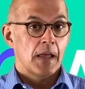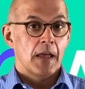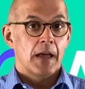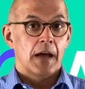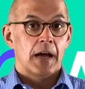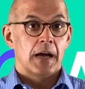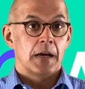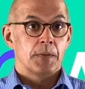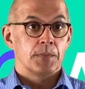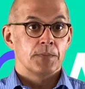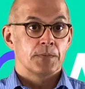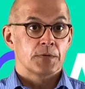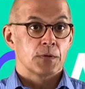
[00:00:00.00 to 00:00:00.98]

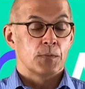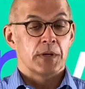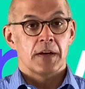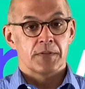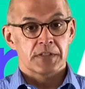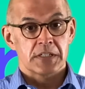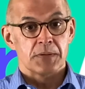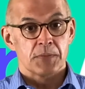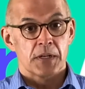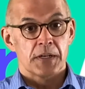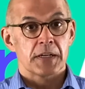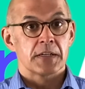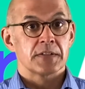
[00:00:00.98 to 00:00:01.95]
So we have a sleep
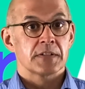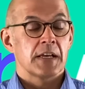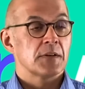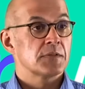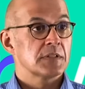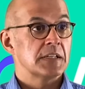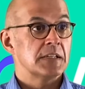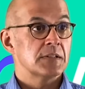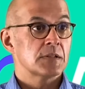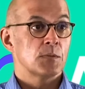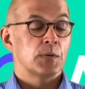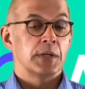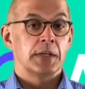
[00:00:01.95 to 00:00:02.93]
clinic at South Tees
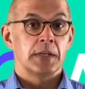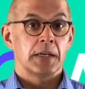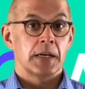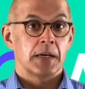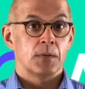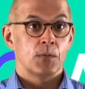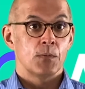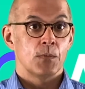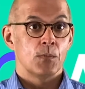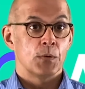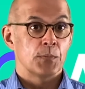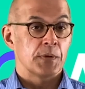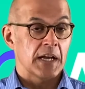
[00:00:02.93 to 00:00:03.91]
that
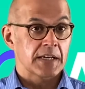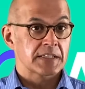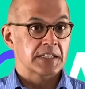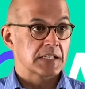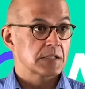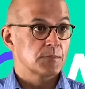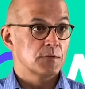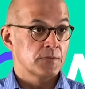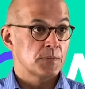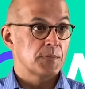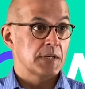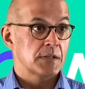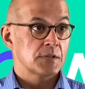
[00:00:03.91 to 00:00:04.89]
would be accessible for
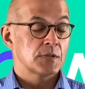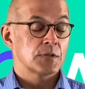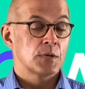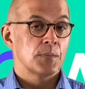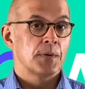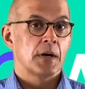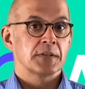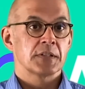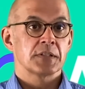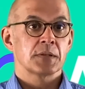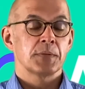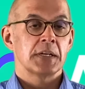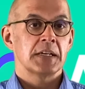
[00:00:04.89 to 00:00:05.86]
patients who are
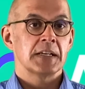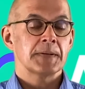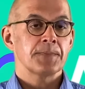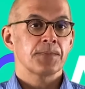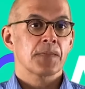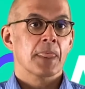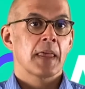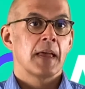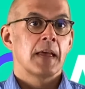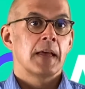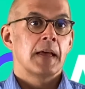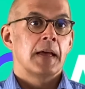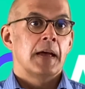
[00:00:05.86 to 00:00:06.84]
participating.
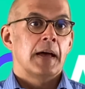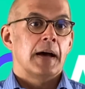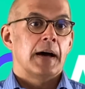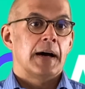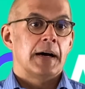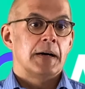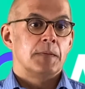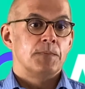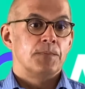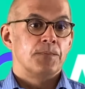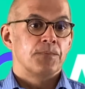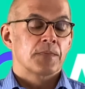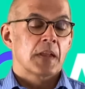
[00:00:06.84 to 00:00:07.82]

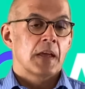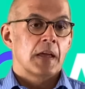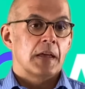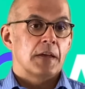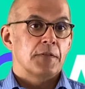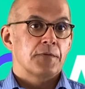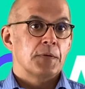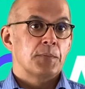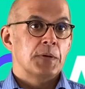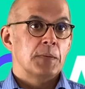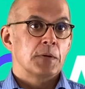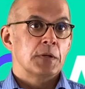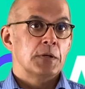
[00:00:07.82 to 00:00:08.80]
For
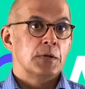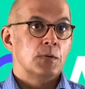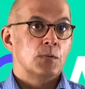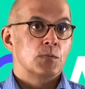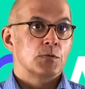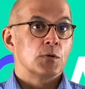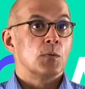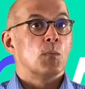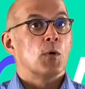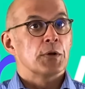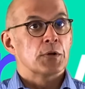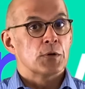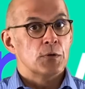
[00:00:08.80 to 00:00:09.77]
people who don't
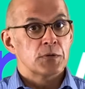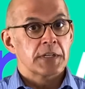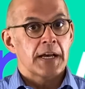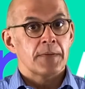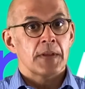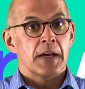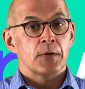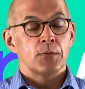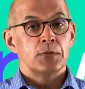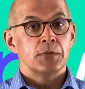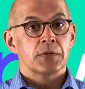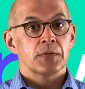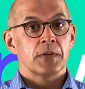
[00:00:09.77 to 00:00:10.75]
want to go down that
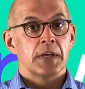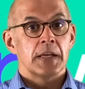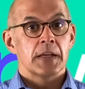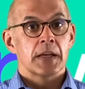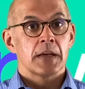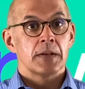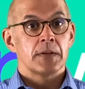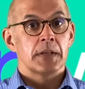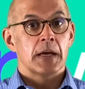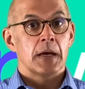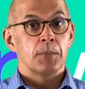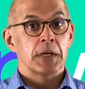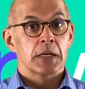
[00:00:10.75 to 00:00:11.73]
route, they can
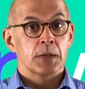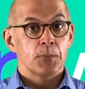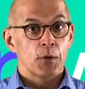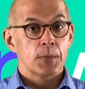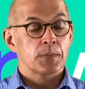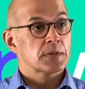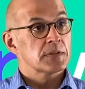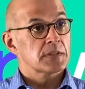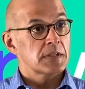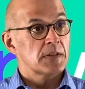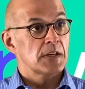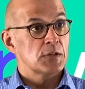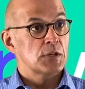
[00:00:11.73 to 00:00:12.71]
make an appointment to
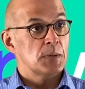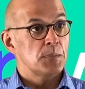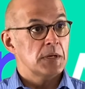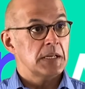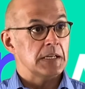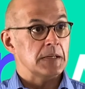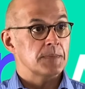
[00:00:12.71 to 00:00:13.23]
see their GP